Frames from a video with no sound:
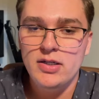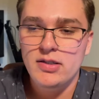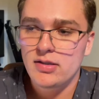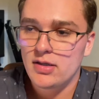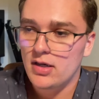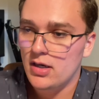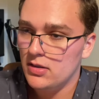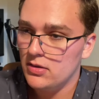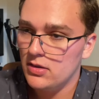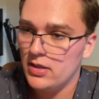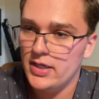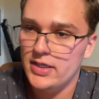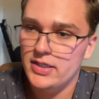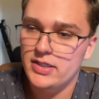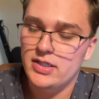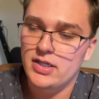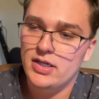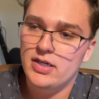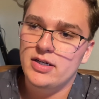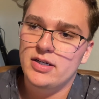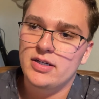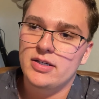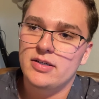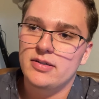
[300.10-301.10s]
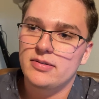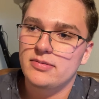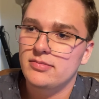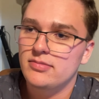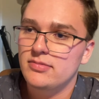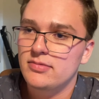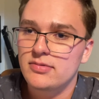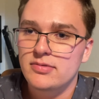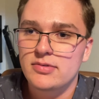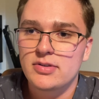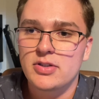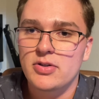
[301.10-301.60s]
not like a
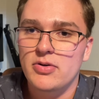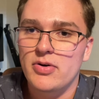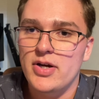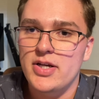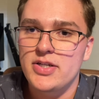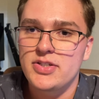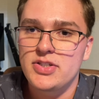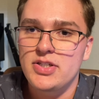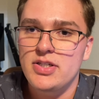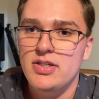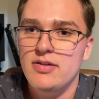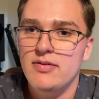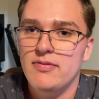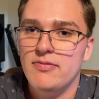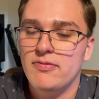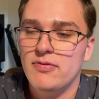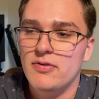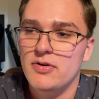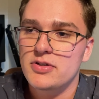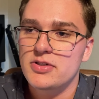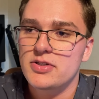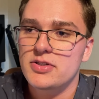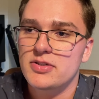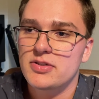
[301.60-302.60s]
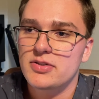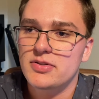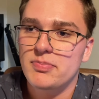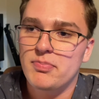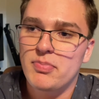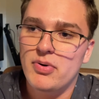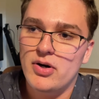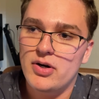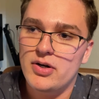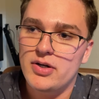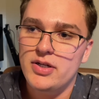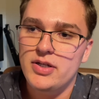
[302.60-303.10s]
crazy
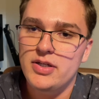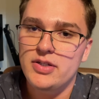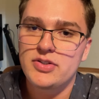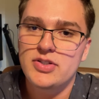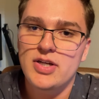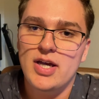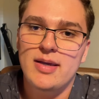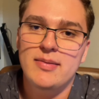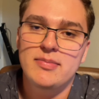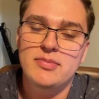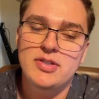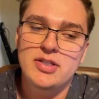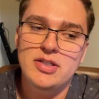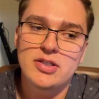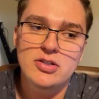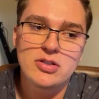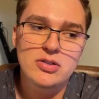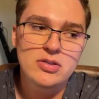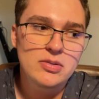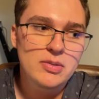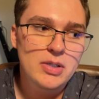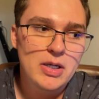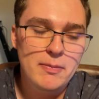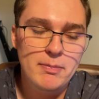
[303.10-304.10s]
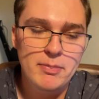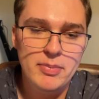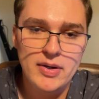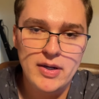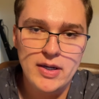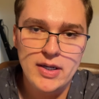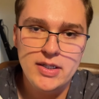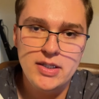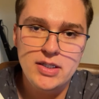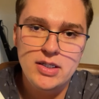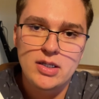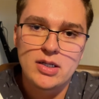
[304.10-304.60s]
first-party type deal,
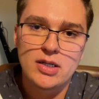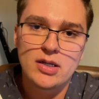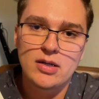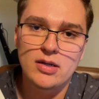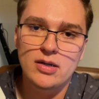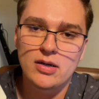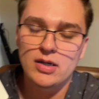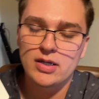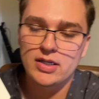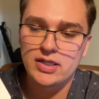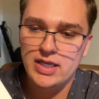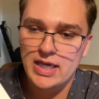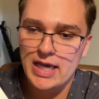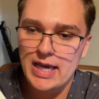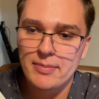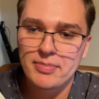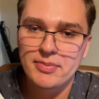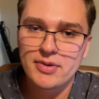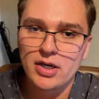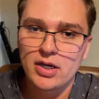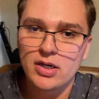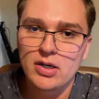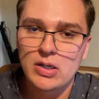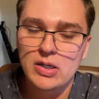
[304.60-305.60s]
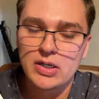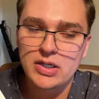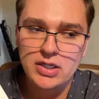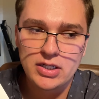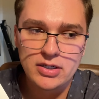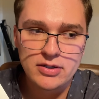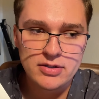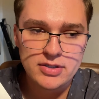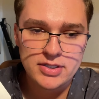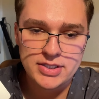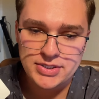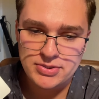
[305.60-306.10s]
but CapCut on
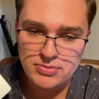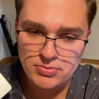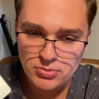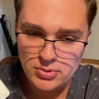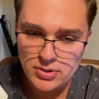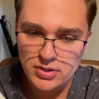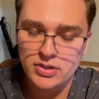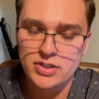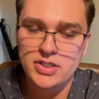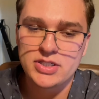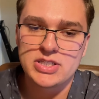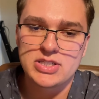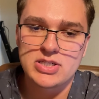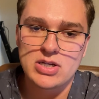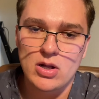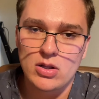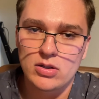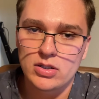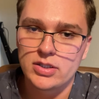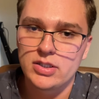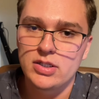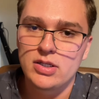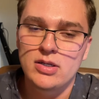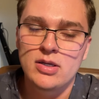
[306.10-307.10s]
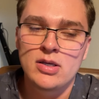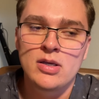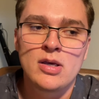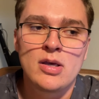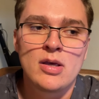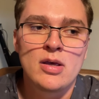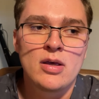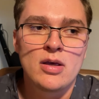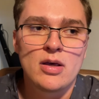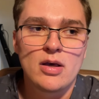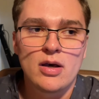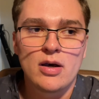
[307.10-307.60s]
here is really solid.
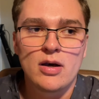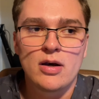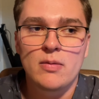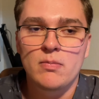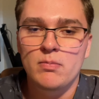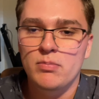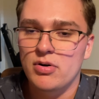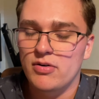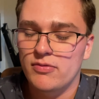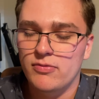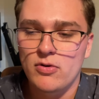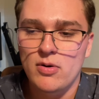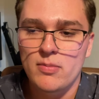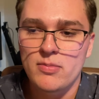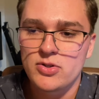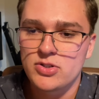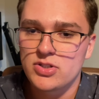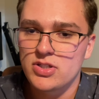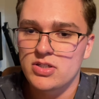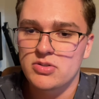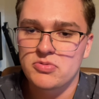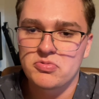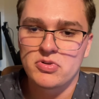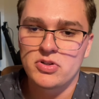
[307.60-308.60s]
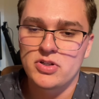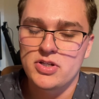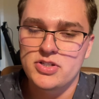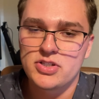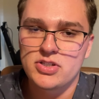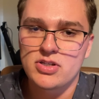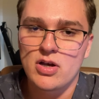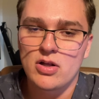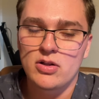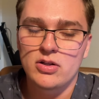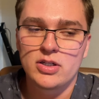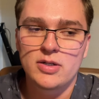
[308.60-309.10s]
Performance is really
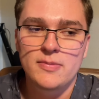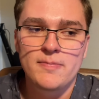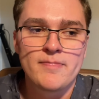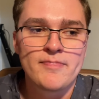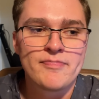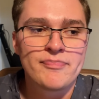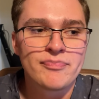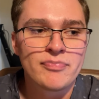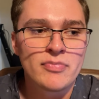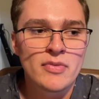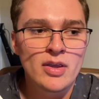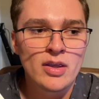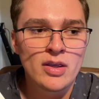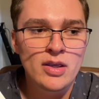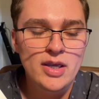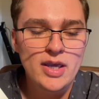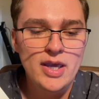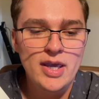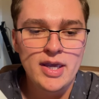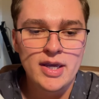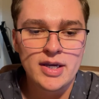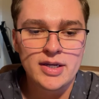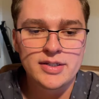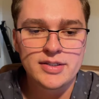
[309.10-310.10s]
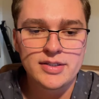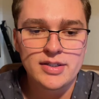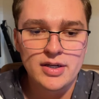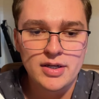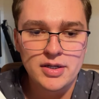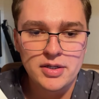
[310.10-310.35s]
solid, and